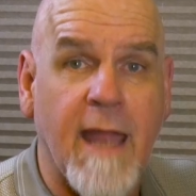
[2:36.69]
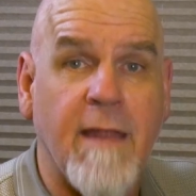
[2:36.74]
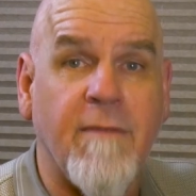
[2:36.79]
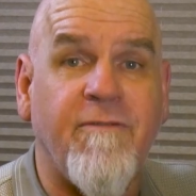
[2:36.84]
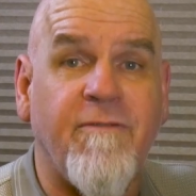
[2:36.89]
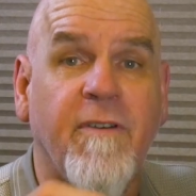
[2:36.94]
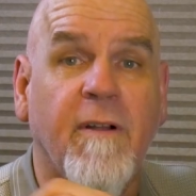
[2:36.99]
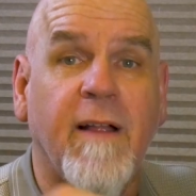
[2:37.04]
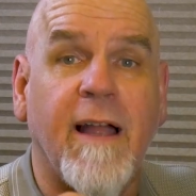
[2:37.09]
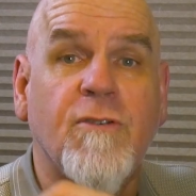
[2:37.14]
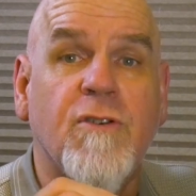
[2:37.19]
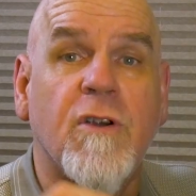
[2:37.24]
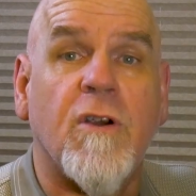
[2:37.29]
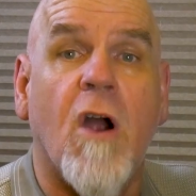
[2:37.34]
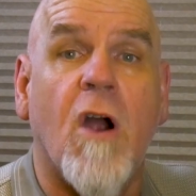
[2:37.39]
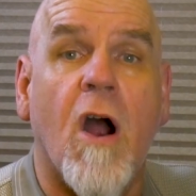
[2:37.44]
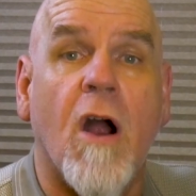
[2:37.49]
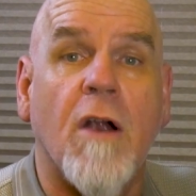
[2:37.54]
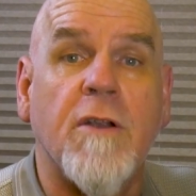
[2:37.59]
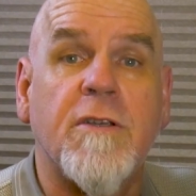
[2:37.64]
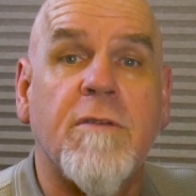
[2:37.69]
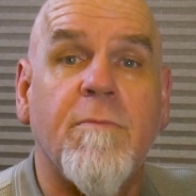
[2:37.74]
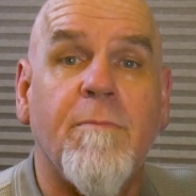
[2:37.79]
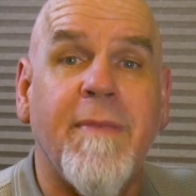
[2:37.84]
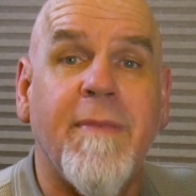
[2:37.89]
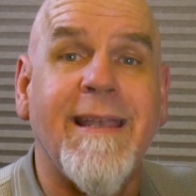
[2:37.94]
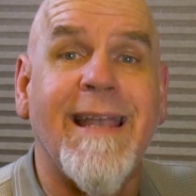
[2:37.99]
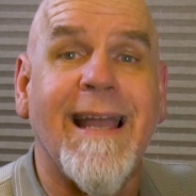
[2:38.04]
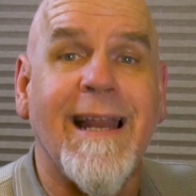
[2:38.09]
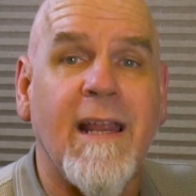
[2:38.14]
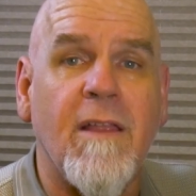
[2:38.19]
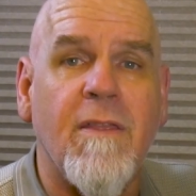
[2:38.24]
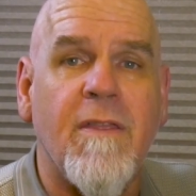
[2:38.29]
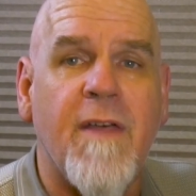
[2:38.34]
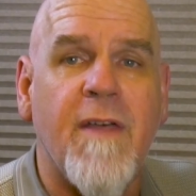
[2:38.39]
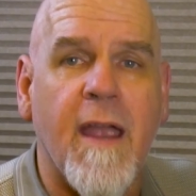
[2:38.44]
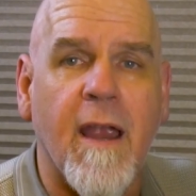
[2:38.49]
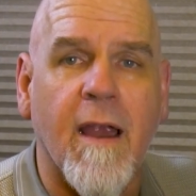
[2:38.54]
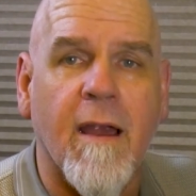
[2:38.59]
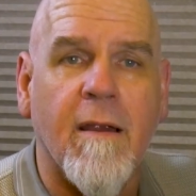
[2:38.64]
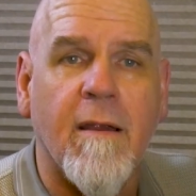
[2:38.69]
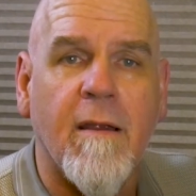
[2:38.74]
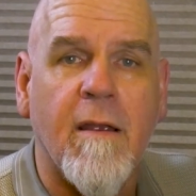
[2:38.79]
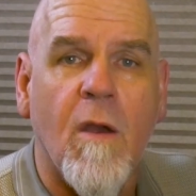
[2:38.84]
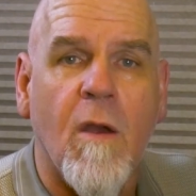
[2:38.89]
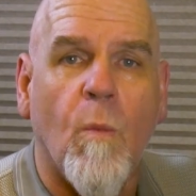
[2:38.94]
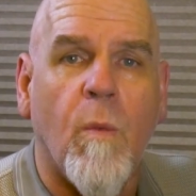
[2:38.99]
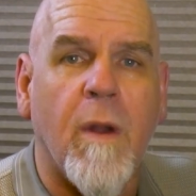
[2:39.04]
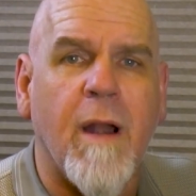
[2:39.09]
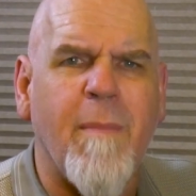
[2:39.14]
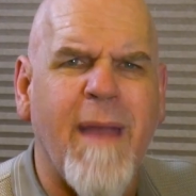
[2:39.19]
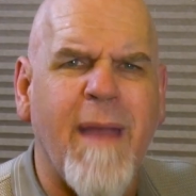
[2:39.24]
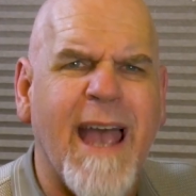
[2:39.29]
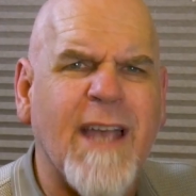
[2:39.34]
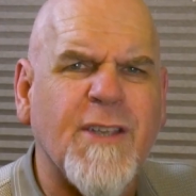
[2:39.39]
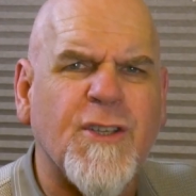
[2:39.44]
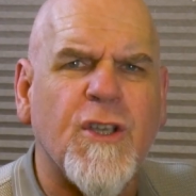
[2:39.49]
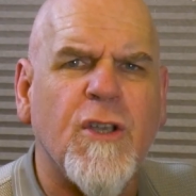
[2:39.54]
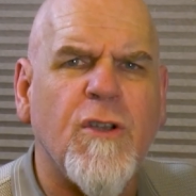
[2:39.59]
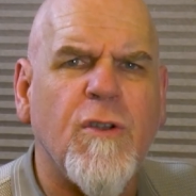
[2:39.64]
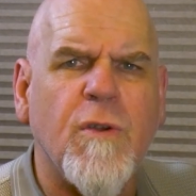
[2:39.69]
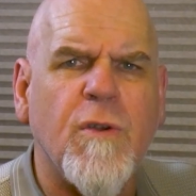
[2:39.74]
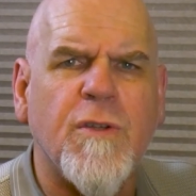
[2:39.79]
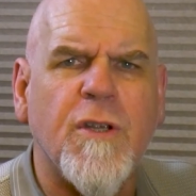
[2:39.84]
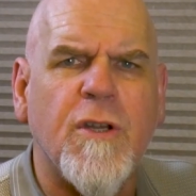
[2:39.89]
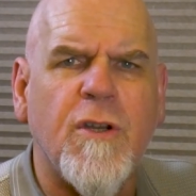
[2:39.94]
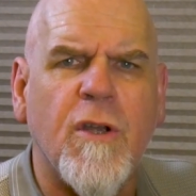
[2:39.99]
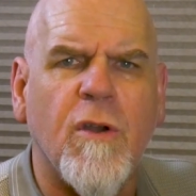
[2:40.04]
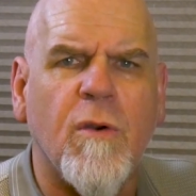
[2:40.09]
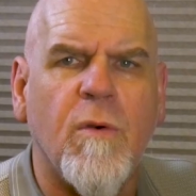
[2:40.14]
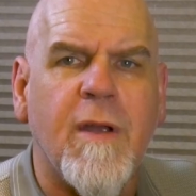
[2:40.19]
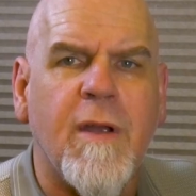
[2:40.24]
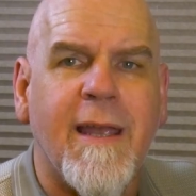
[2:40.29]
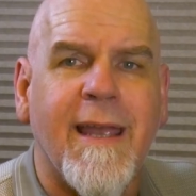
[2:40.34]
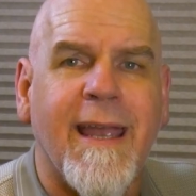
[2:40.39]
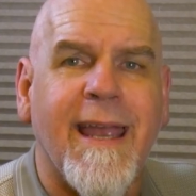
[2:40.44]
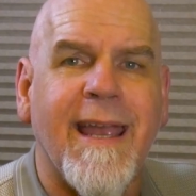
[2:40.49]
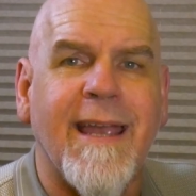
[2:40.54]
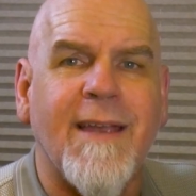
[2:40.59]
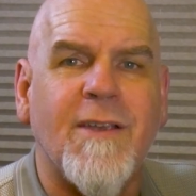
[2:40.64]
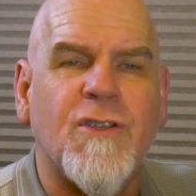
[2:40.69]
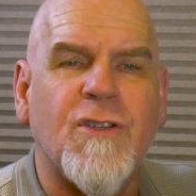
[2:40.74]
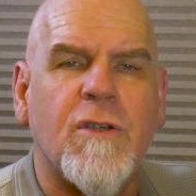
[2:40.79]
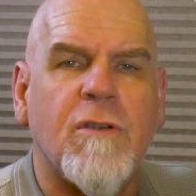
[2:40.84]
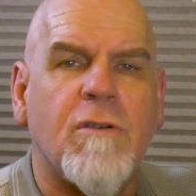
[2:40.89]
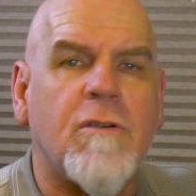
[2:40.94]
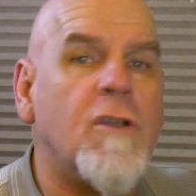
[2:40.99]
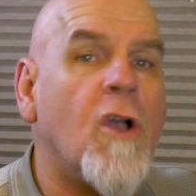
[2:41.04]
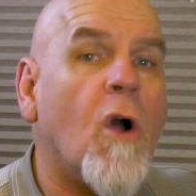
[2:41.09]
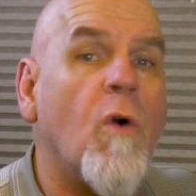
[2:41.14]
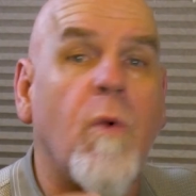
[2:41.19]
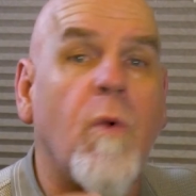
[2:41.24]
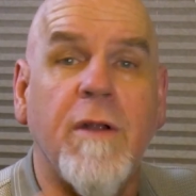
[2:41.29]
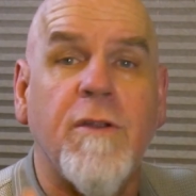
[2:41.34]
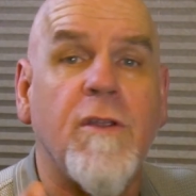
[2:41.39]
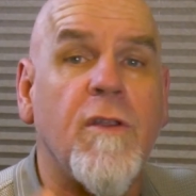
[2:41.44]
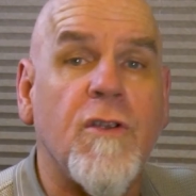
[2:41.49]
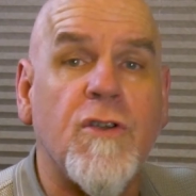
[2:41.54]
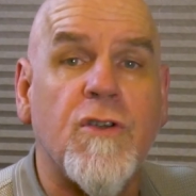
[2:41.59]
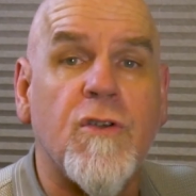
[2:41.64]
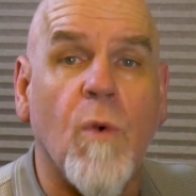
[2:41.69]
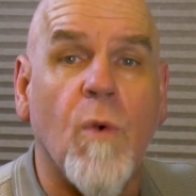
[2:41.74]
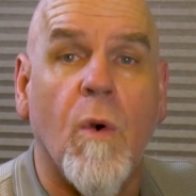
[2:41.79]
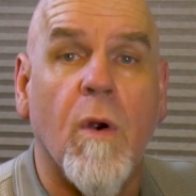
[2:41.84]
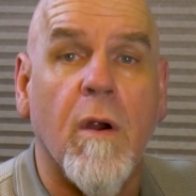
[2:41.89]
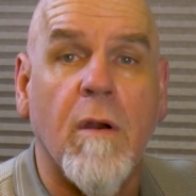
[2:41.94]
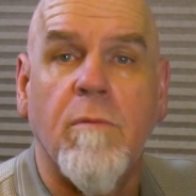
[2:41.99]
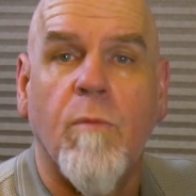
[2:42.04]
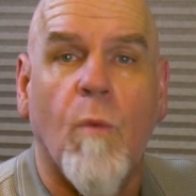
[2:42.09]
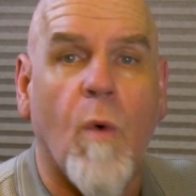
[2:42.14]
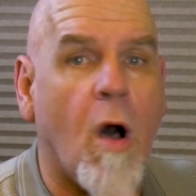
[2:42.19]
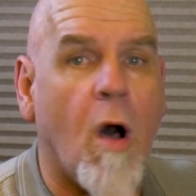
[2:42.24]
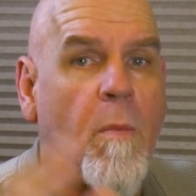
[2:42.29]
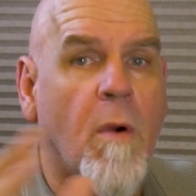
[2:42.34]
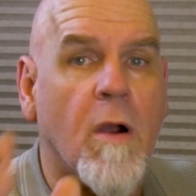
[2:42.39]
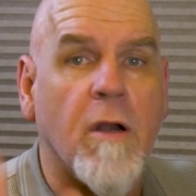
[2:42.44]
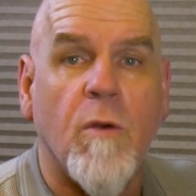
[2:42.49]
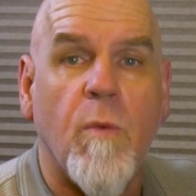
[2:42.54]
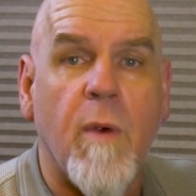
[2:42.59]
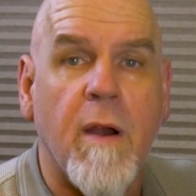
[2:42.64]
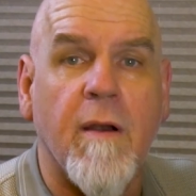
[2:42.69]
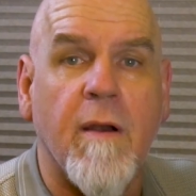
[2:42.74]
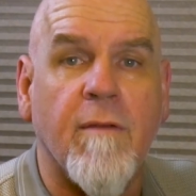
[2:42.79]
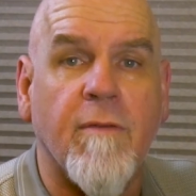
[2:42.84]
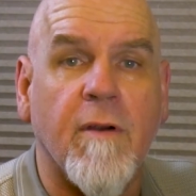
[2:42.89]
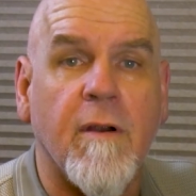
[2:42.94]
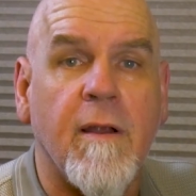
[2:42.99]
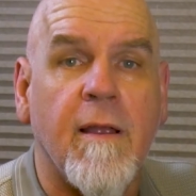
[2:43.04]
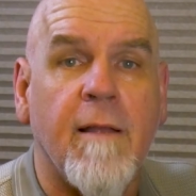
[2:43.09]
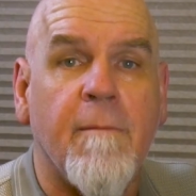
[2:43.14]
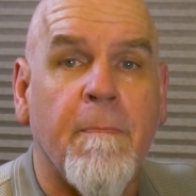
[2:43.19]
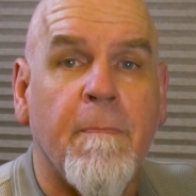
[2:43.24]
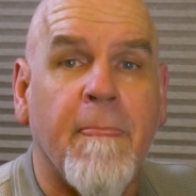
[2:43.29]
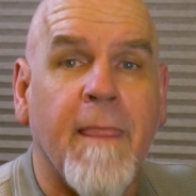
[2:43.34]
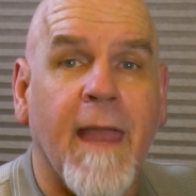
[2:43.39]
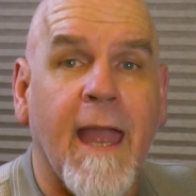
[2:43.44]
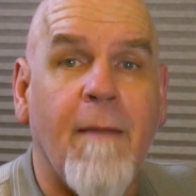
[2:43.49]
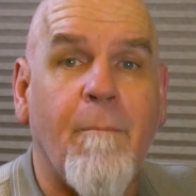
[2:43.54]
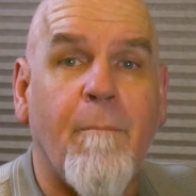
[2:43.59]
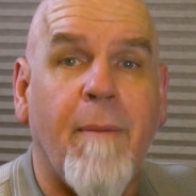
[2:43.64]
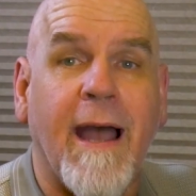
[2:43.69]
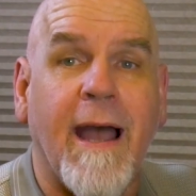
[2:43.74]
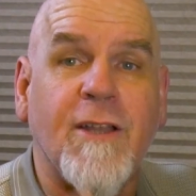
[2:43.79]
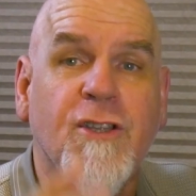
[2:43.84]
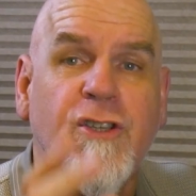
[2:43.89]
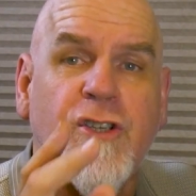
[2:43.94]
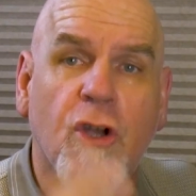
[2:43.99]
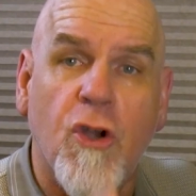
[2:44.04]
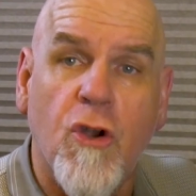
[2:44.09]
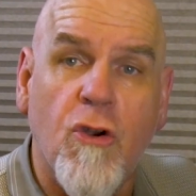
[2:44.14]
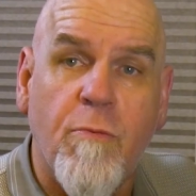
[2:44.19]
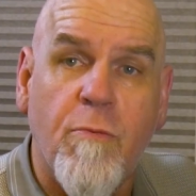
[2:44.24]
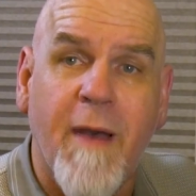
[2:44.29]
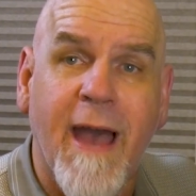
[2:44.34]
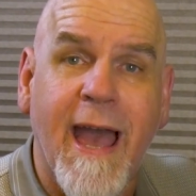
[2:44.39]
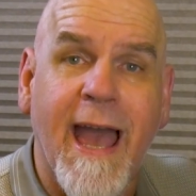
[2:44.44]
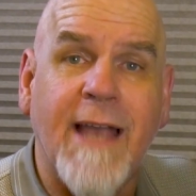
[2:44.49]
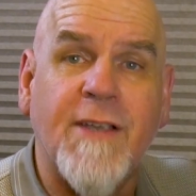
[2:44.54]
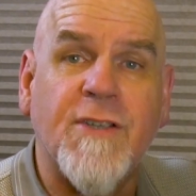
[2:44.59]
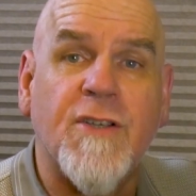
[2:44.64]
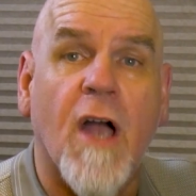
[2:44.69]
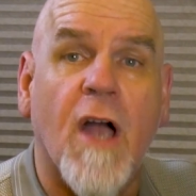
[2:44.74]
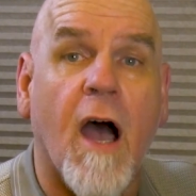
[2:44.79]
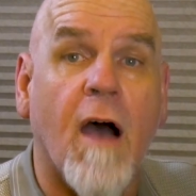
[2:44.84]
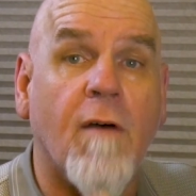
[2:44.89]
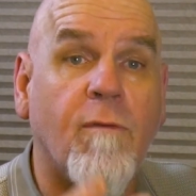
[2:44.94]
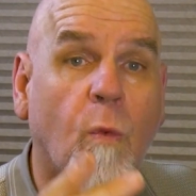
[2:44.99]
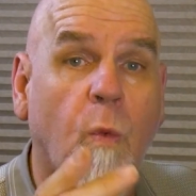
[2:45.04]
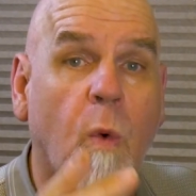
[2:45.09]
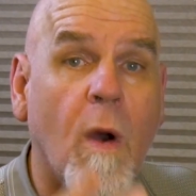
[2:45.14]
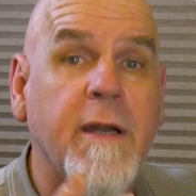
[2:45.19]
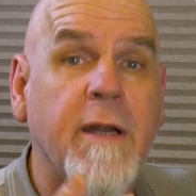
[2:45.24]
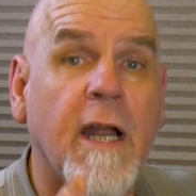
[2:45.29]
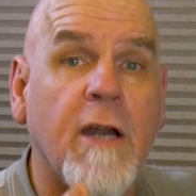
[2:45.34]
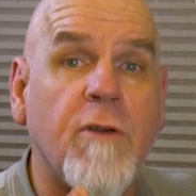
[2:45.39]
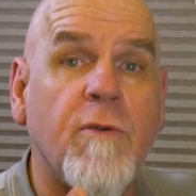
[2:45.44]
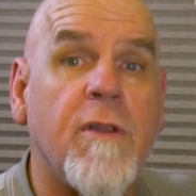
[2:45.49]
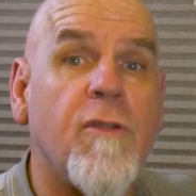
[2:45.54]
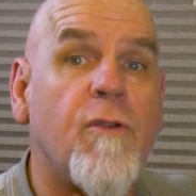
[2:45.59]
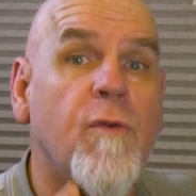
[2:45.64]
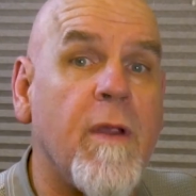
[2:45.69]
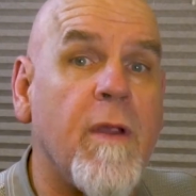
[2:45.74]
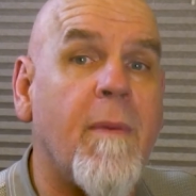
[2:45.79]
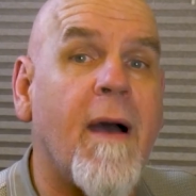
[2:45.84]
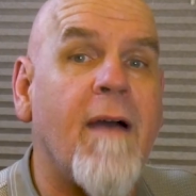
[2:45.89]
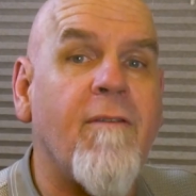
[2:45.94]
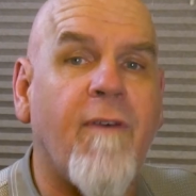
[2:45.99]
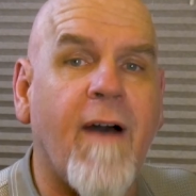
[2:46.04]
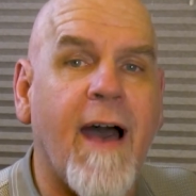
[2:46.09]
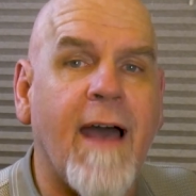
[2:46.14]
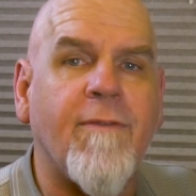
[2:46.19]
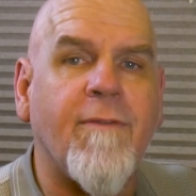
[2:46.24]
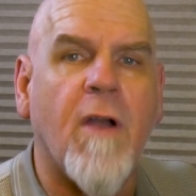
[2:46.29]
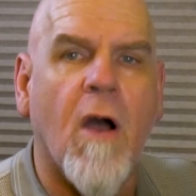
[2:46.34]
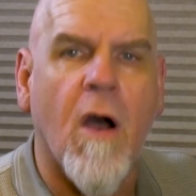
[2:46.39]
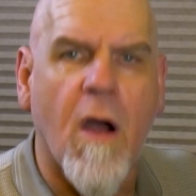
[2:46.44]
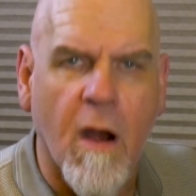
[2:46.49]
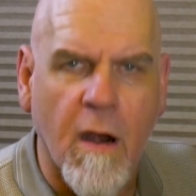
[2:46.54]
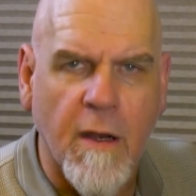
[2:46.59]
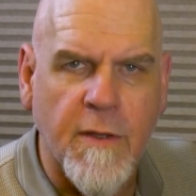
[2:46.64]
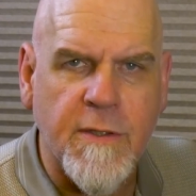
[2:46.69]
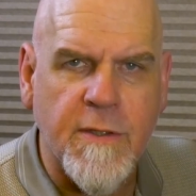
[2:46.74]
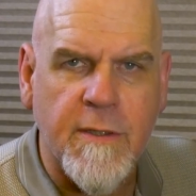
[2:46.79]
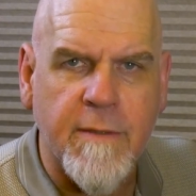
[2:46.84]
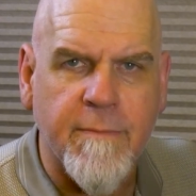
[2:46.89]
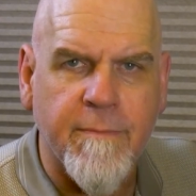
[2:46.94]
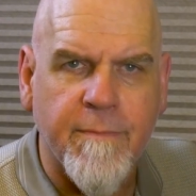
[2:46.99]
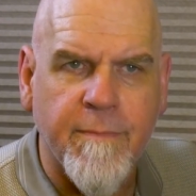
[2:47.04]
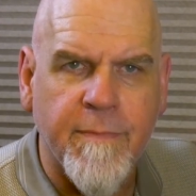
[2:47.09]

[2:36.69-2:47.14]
and fill out your cards beginning there. What I'm asking you to do is go run to the store, Walmart or wherever, and buy 2 packs of 100 3x5 cards.